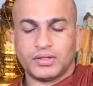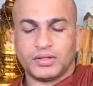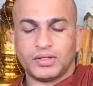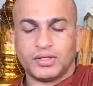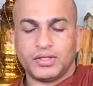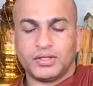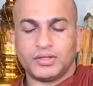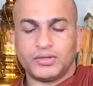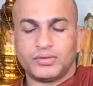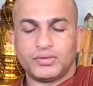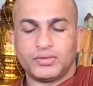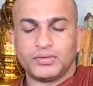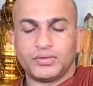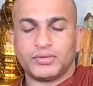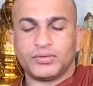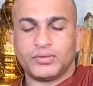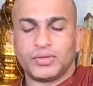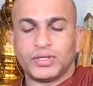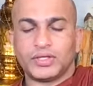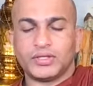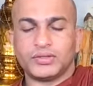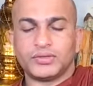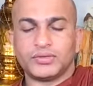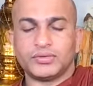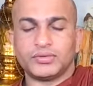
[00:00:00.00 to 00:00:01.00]
Let no
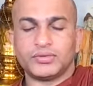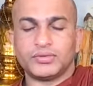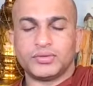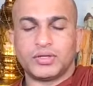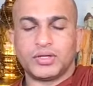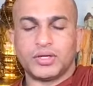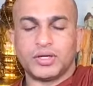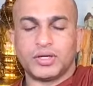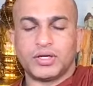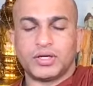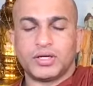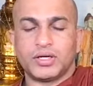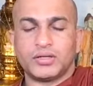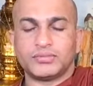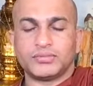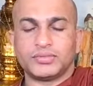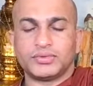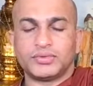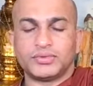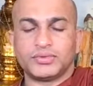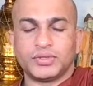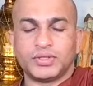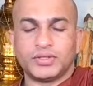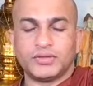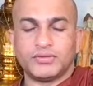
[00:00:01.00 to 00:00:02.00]
one do harm
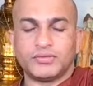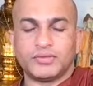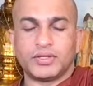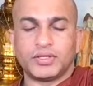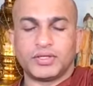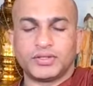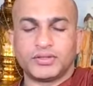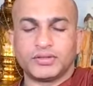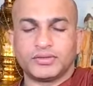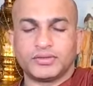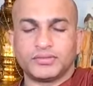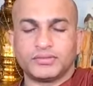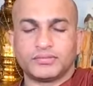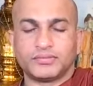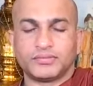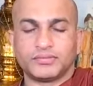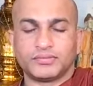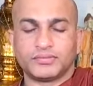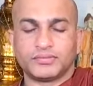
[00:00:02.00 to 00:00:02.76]
to anyone.